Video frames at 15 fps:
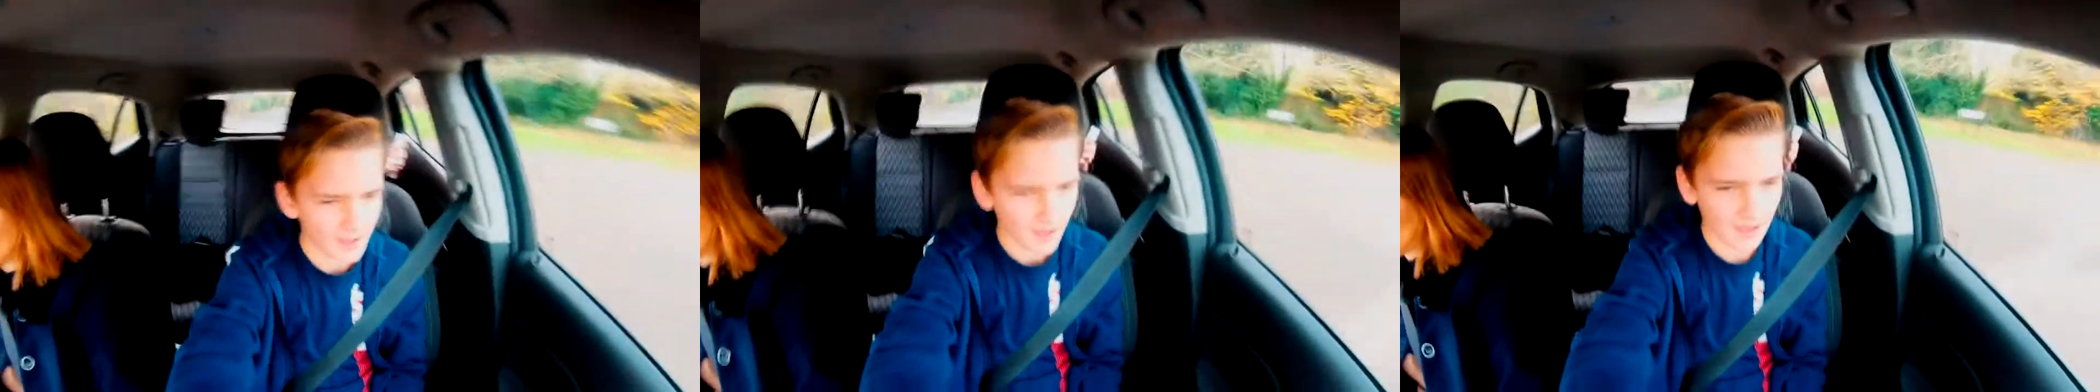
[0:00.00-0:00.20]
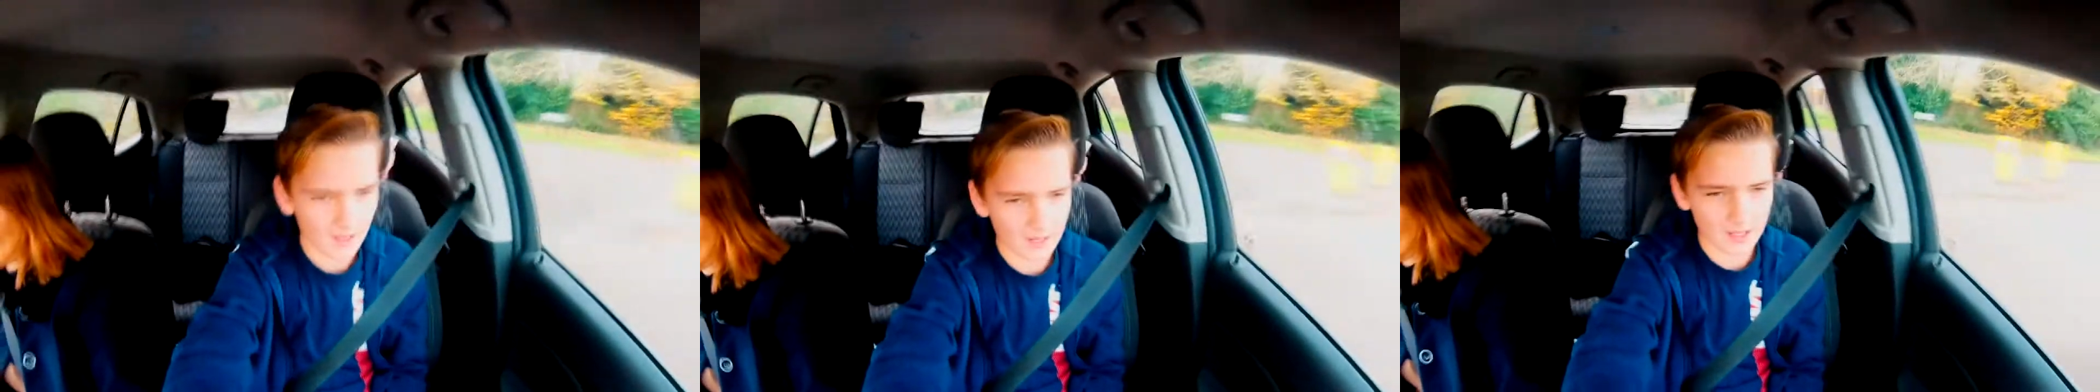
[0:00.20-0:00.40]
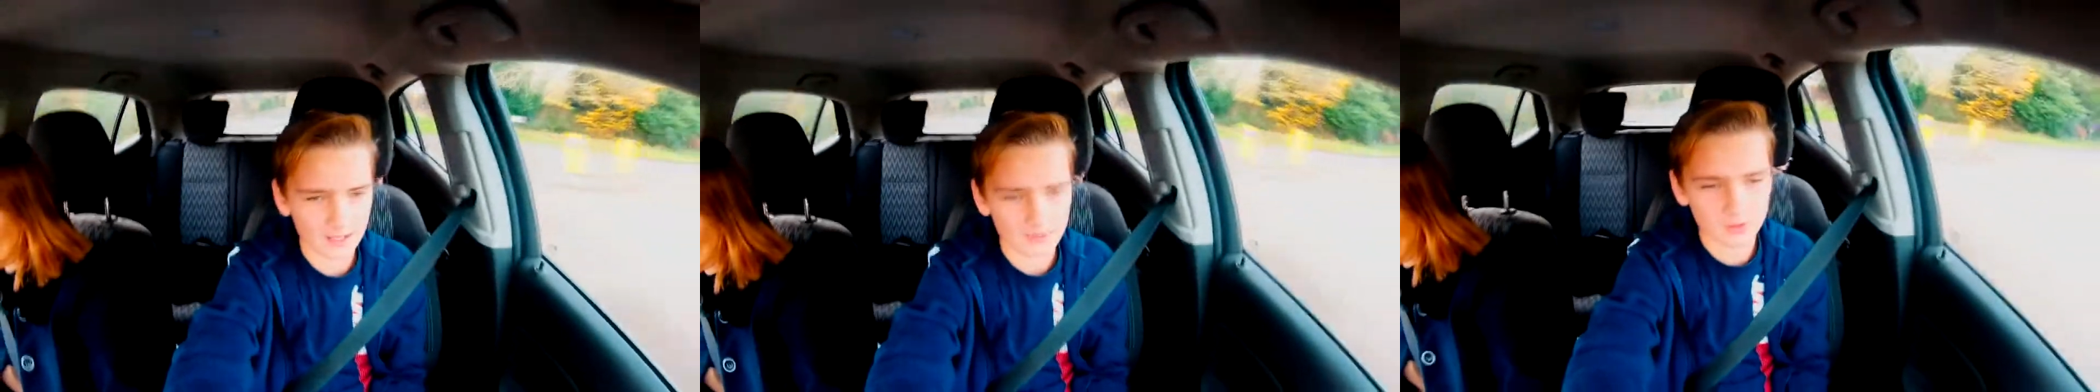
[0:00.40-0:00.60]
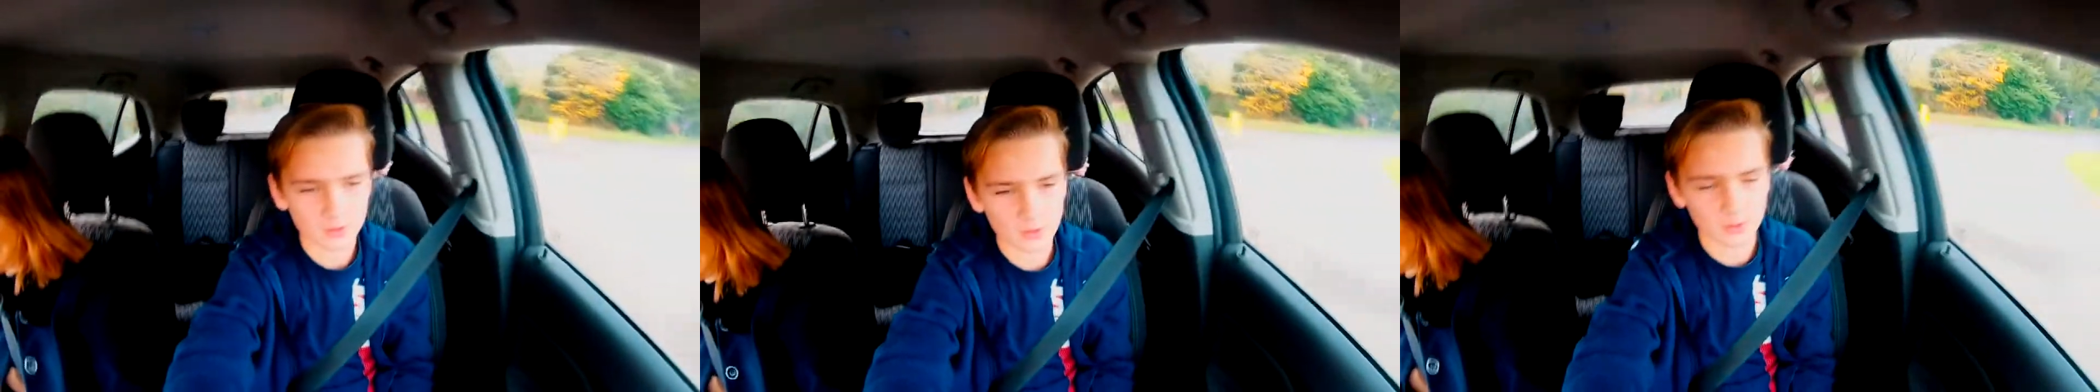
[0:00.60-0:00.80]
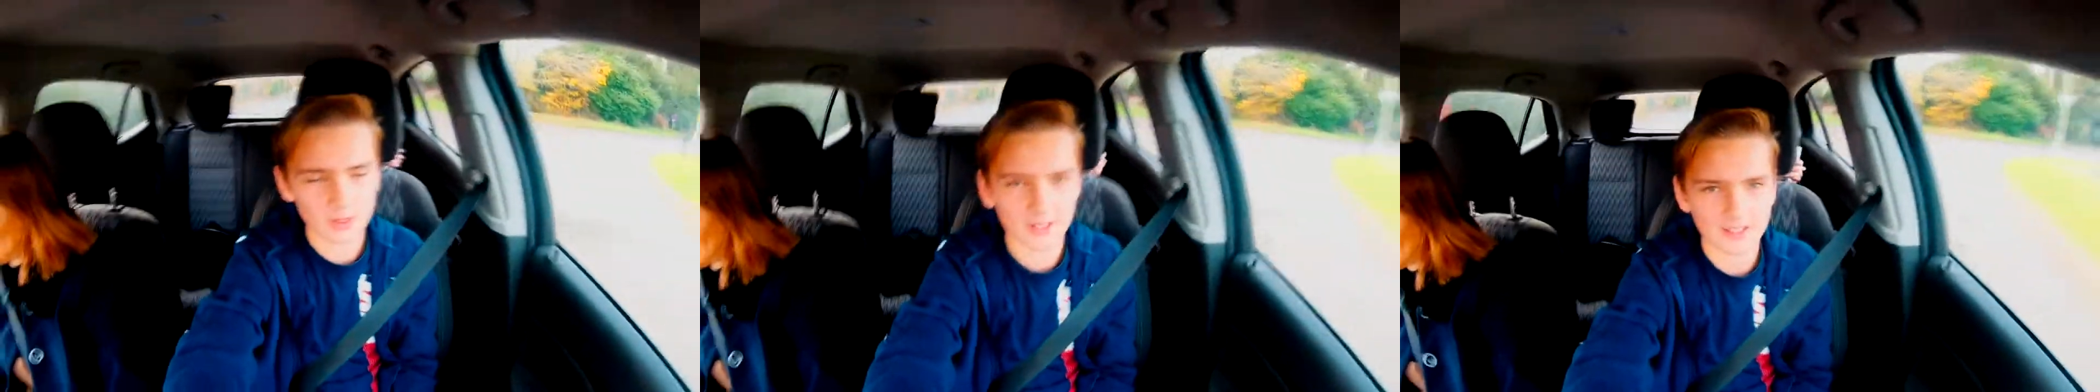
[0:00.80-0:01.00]
I like to
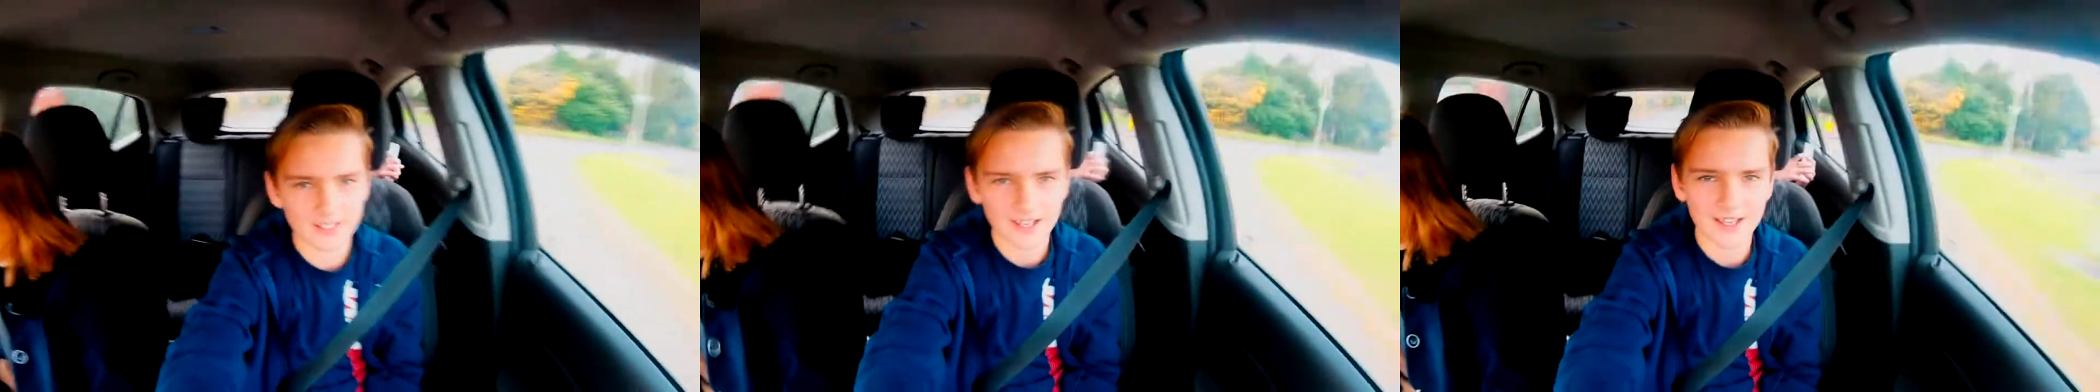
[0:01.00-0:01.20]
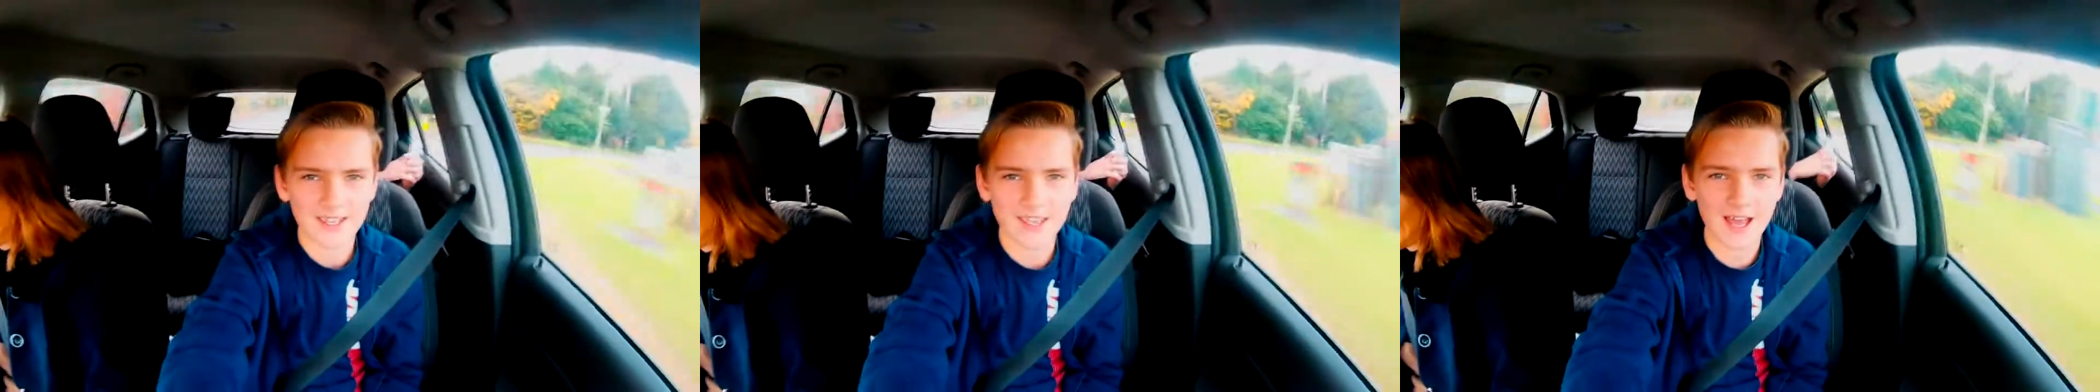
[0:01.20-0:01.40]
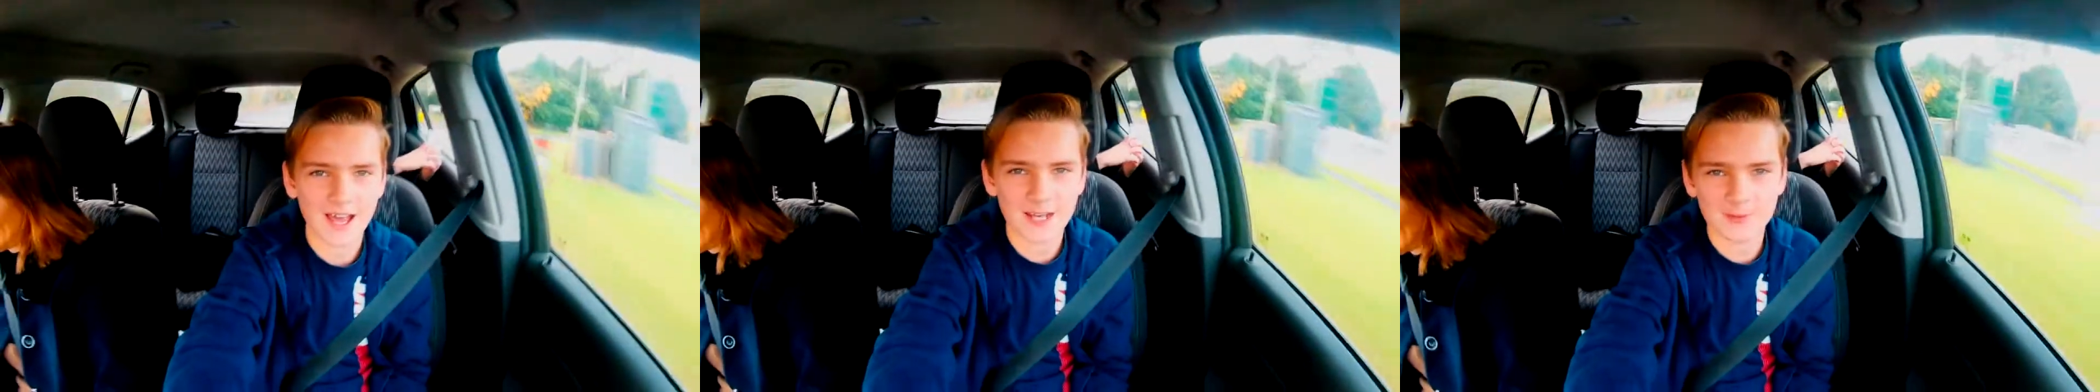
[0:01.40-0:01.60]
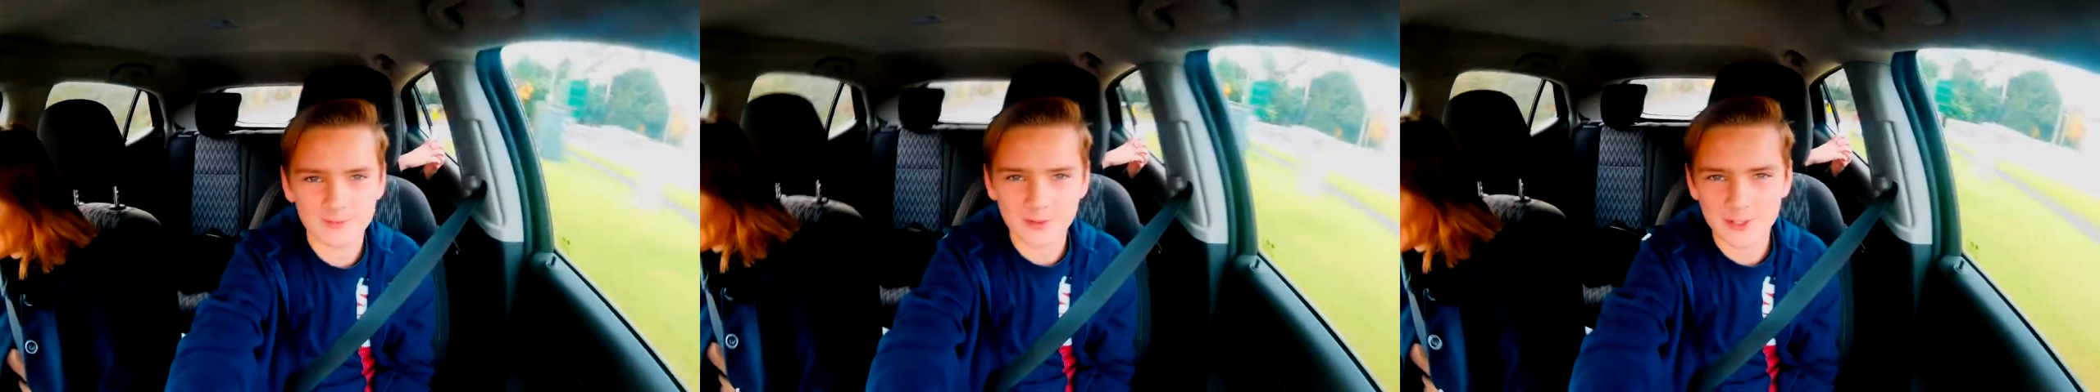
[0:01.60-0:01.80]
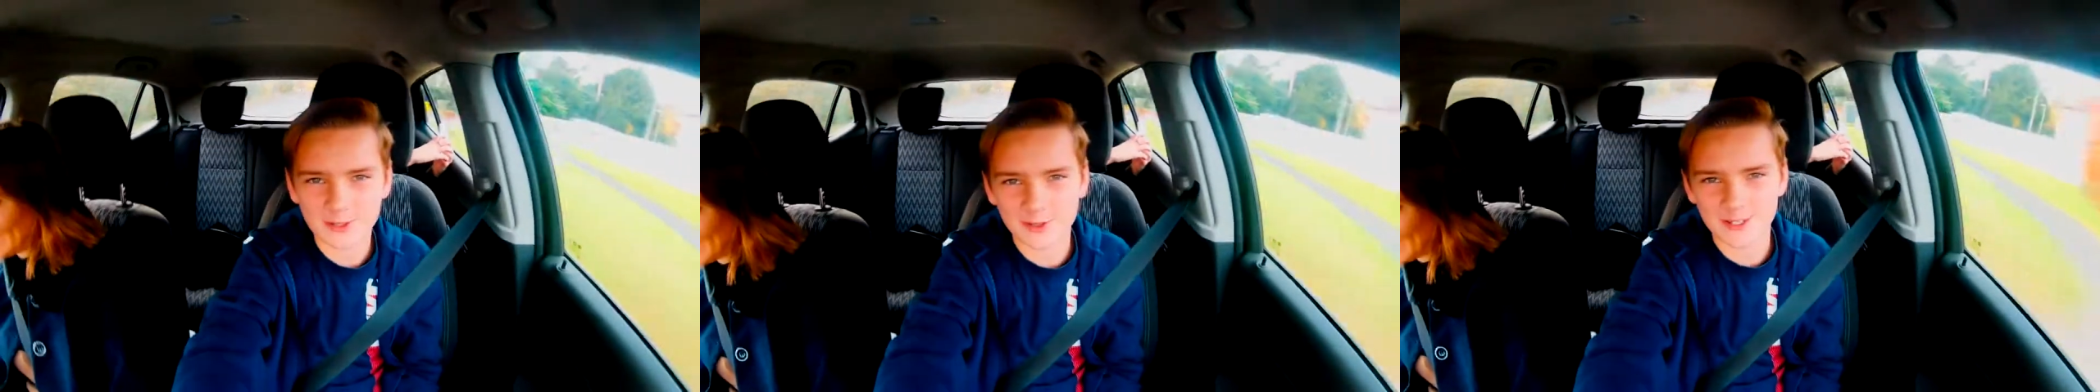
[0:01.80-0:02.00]
call it
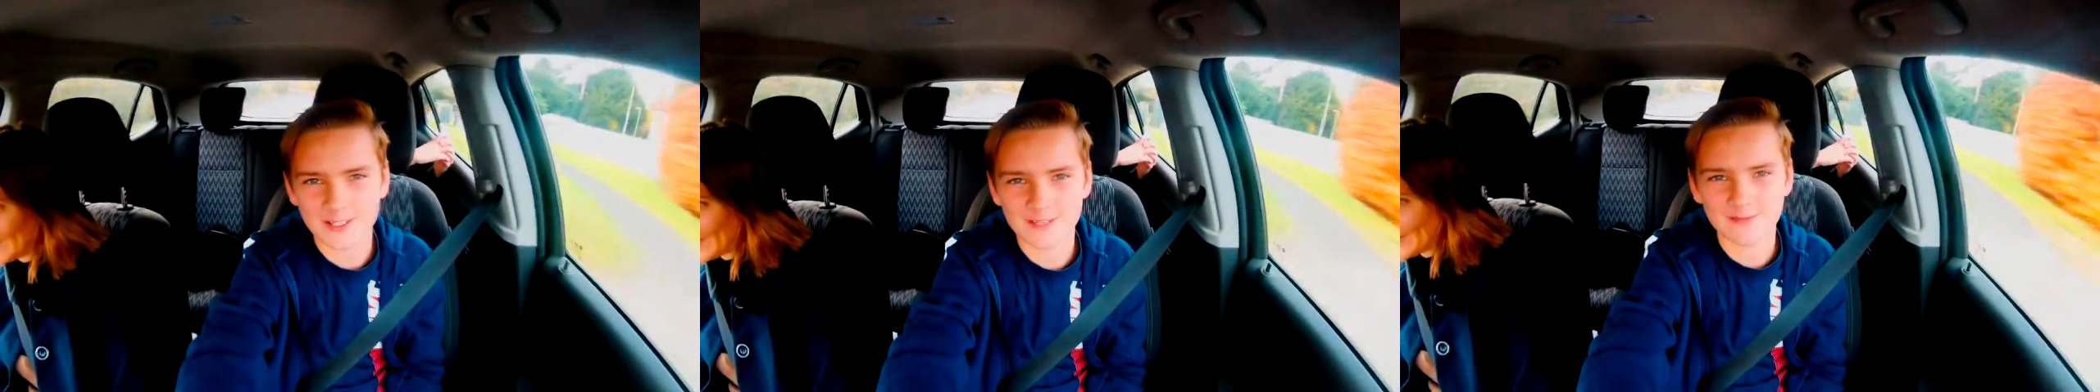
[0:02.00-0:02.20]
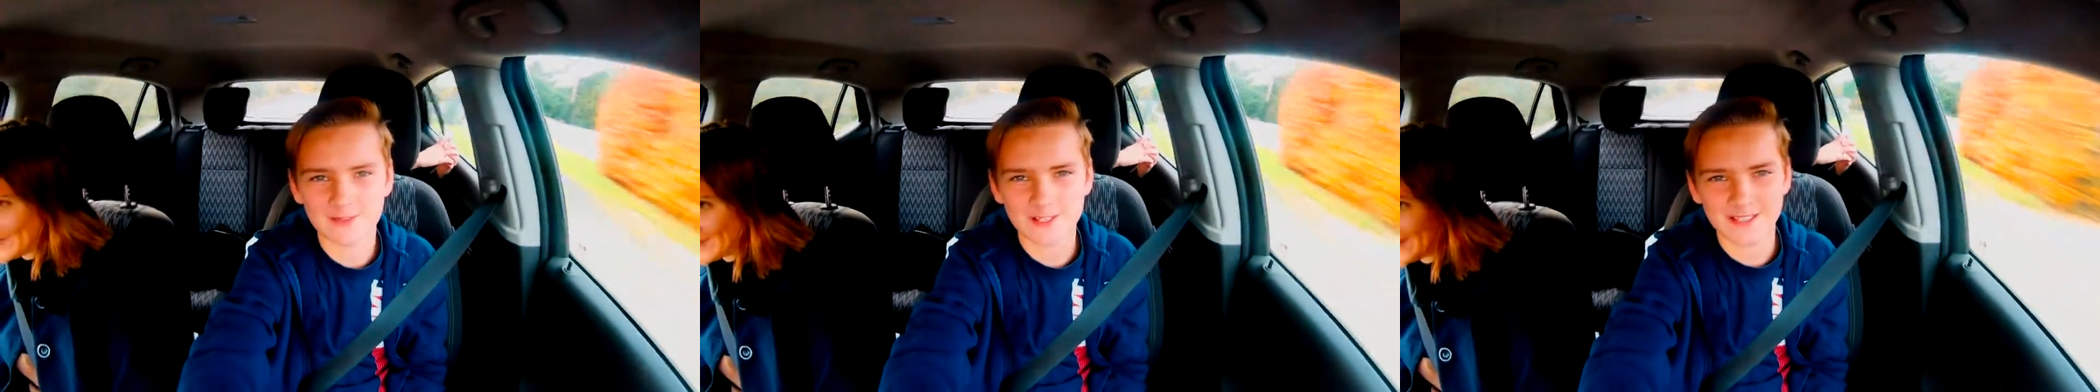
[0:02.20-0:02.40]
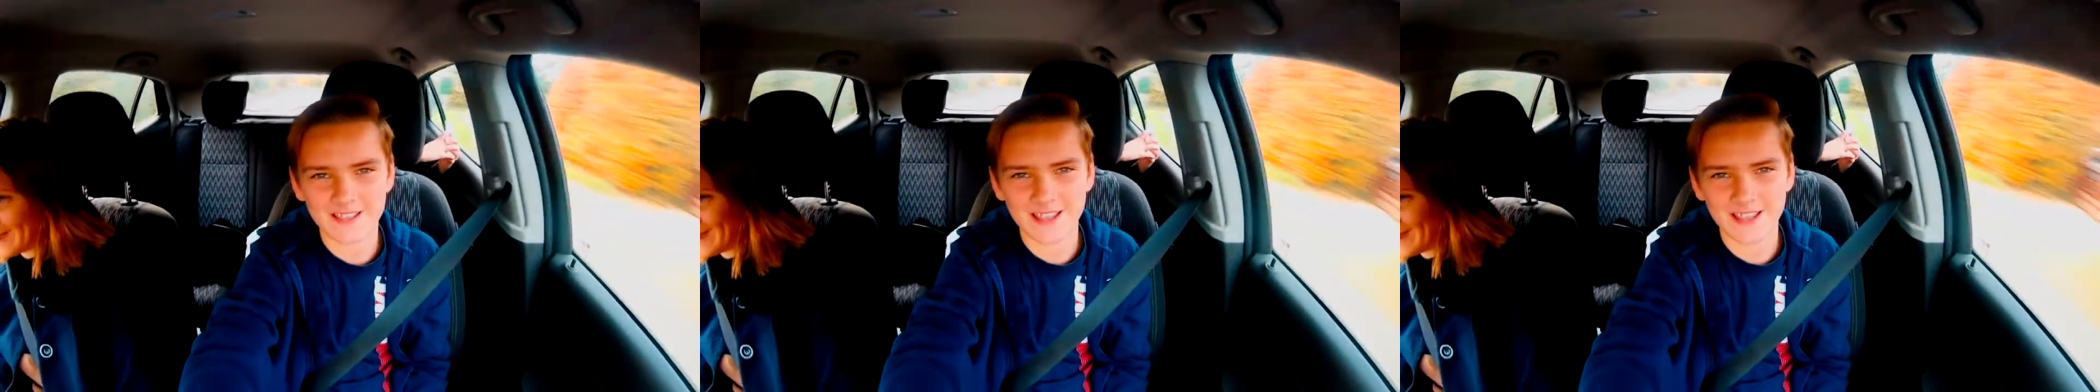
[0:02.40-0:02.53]
Callum's Christmas